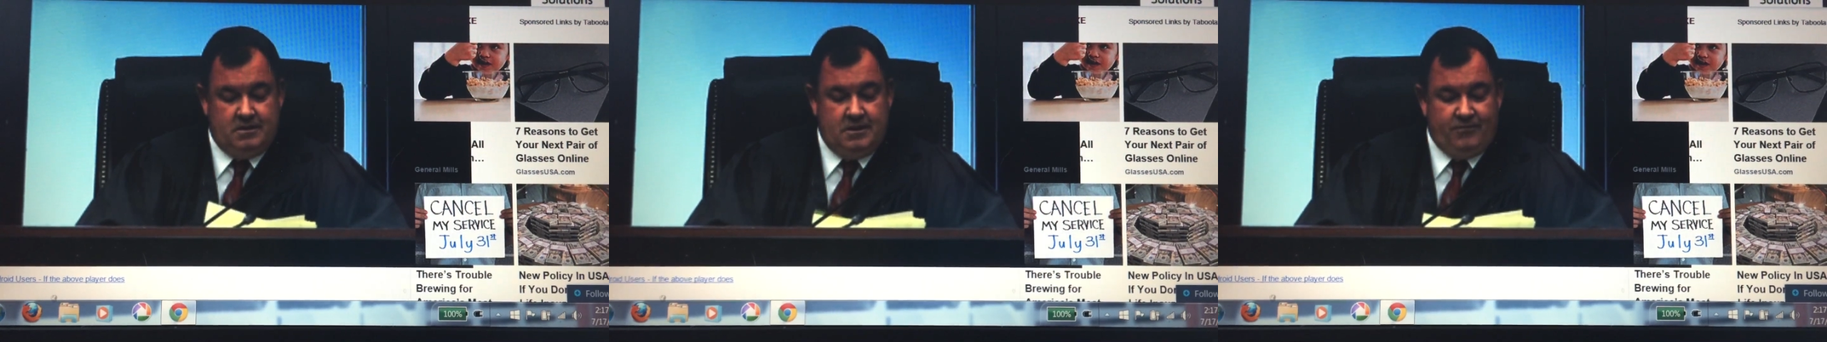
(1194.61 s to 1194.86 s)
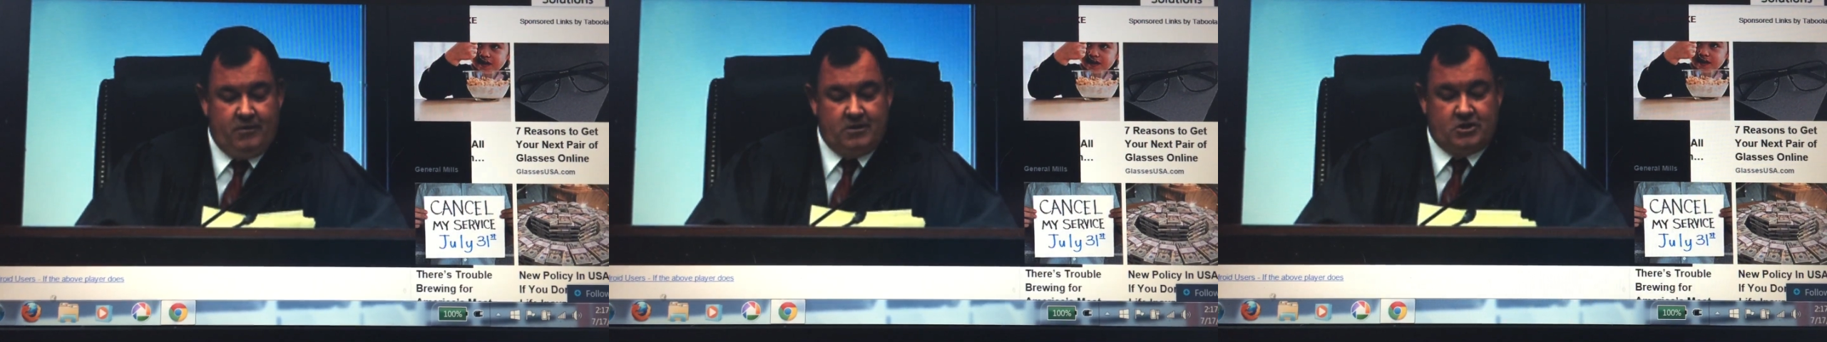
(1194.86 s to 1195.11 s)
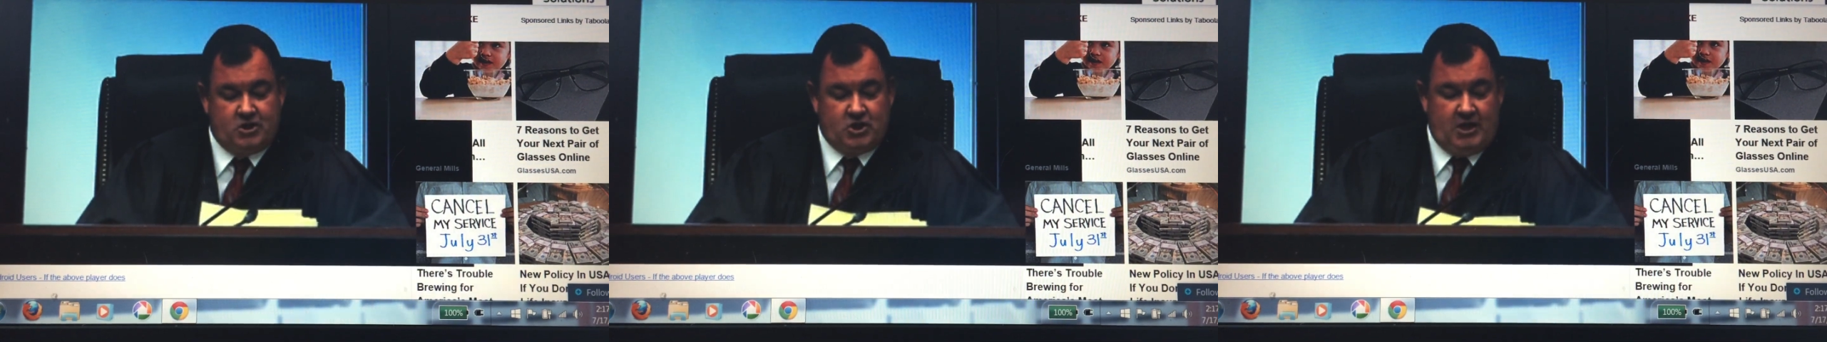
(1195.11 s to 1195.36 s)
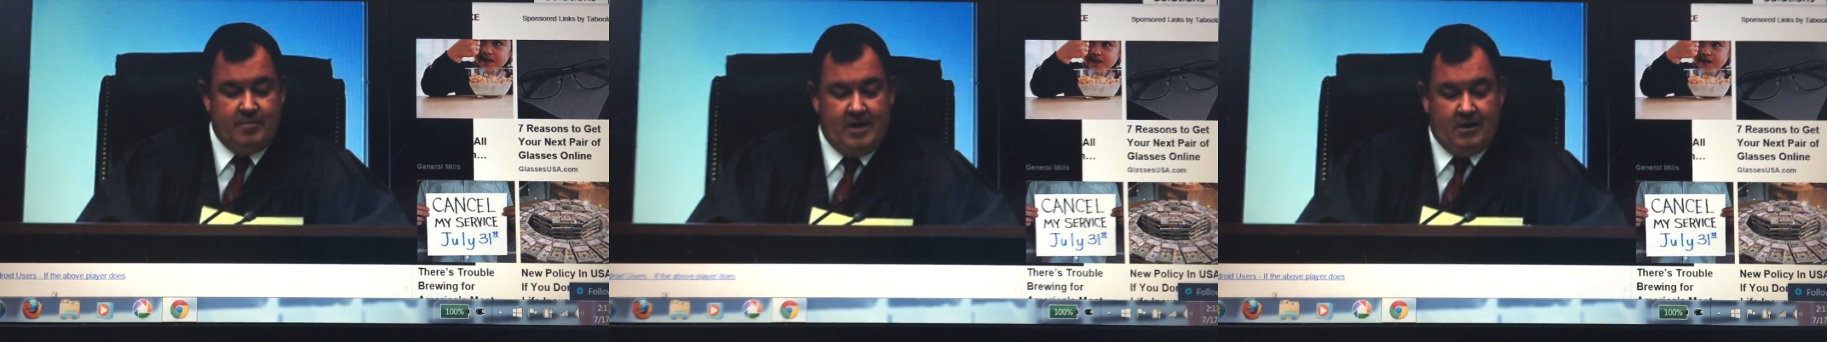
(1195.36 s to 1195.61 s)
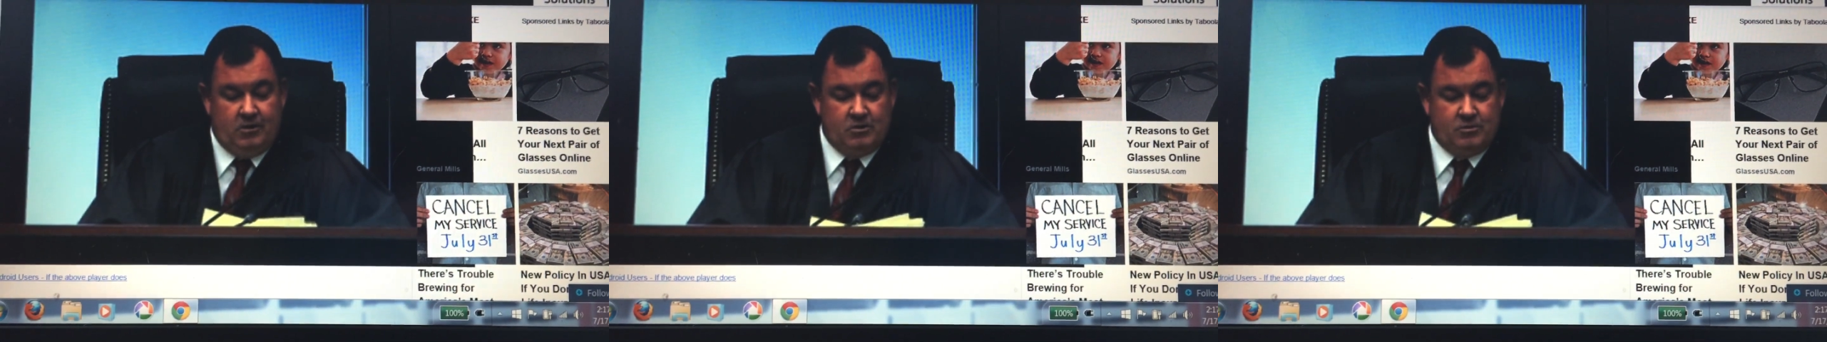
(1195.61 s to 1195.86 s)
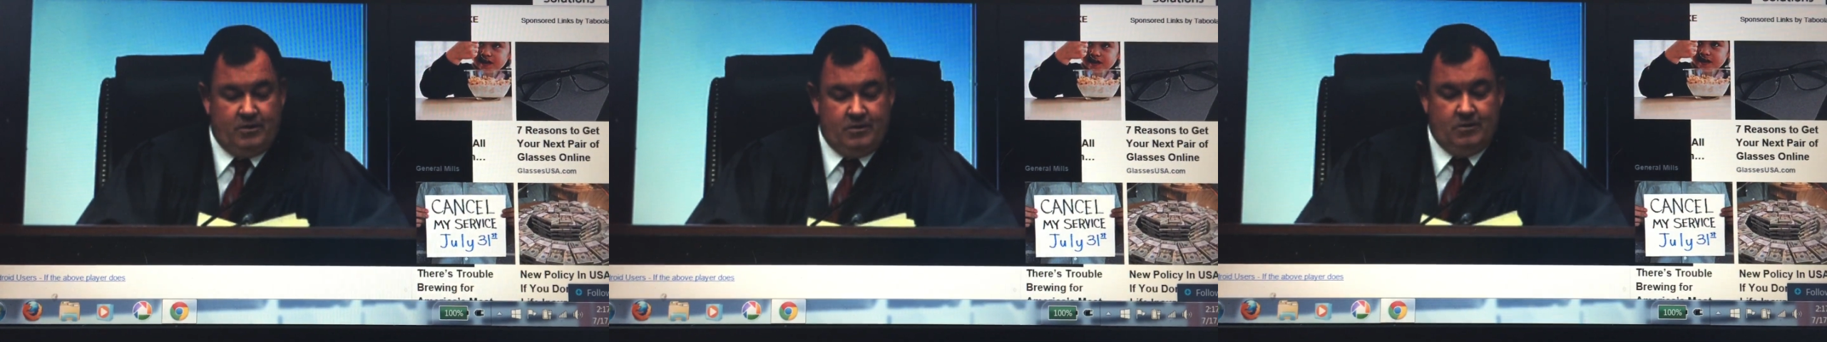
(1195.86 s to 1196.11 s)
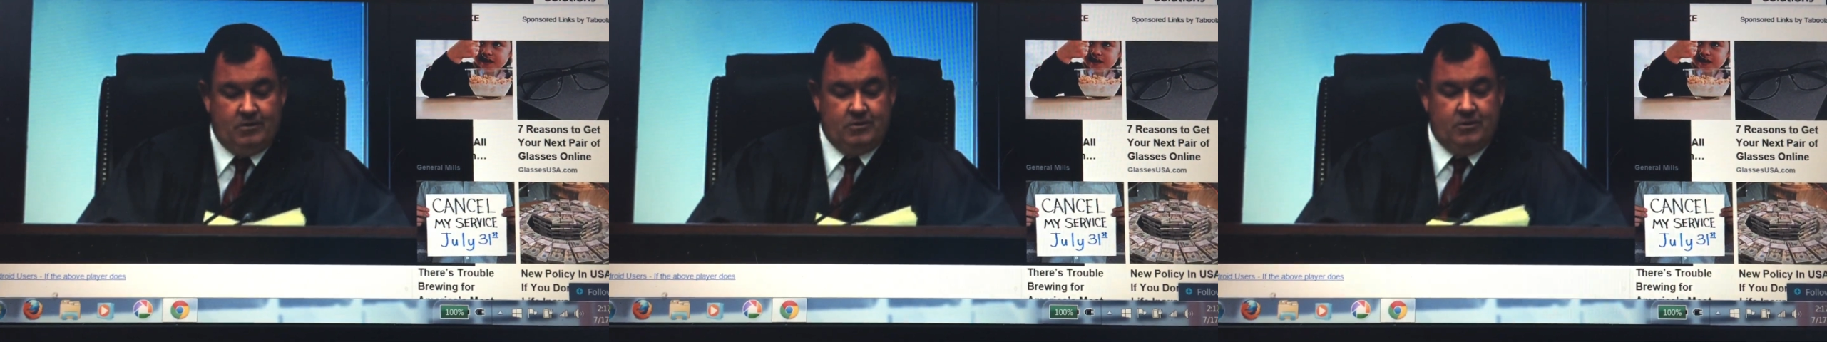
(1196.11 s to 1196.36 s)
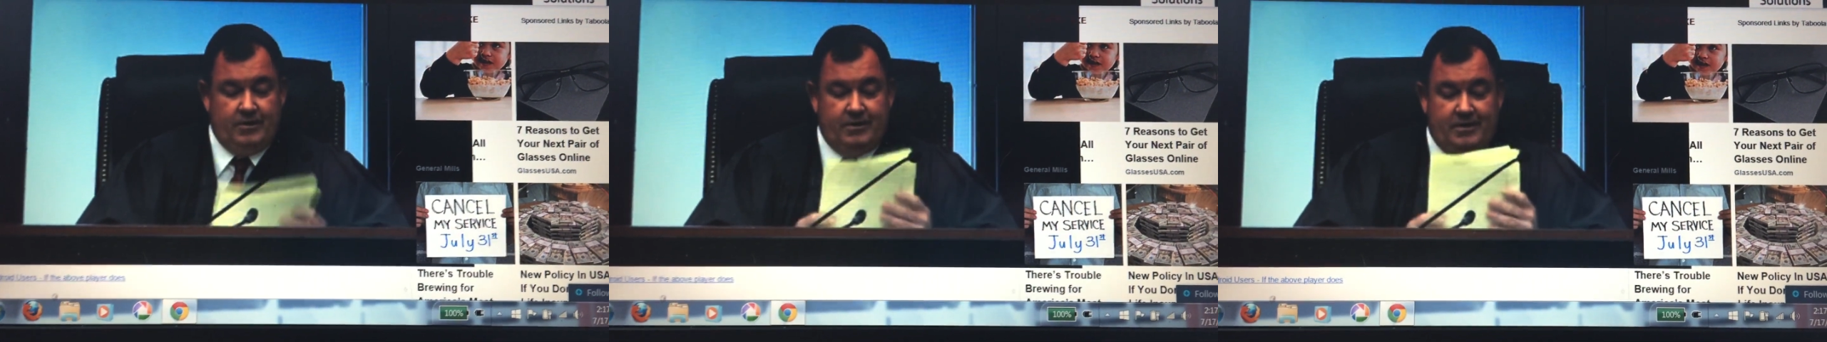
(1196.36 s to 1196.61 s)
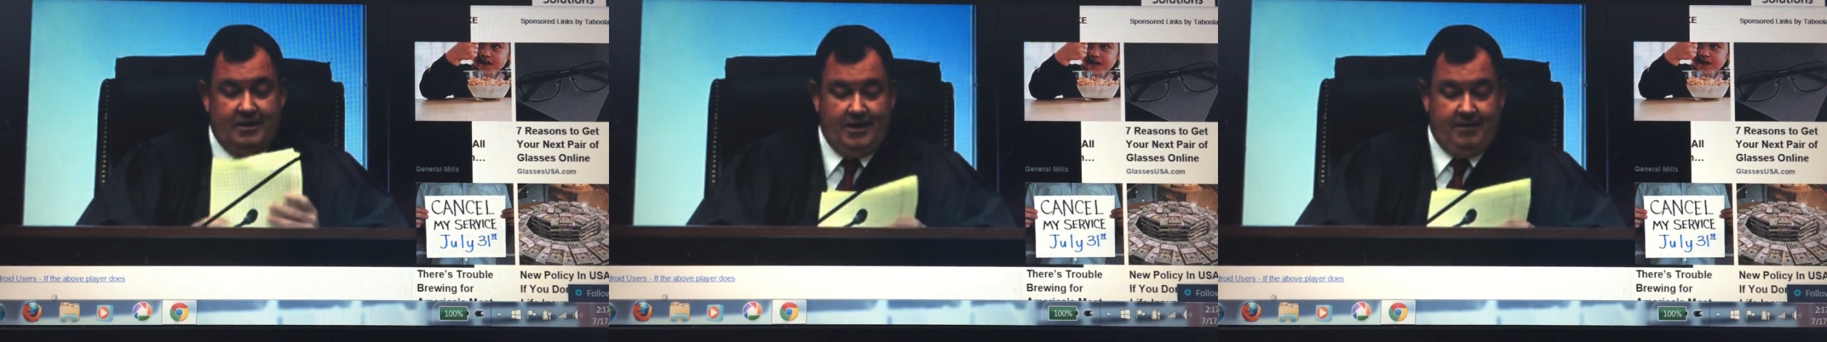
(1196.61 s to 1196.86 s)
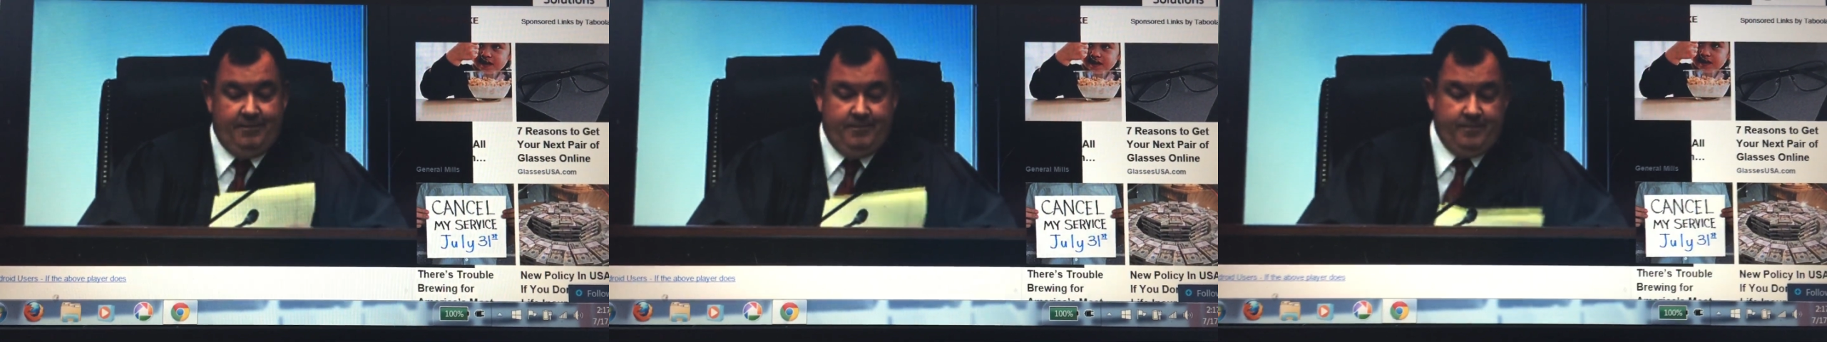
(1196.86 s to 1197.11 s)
different Gmails with her during the day,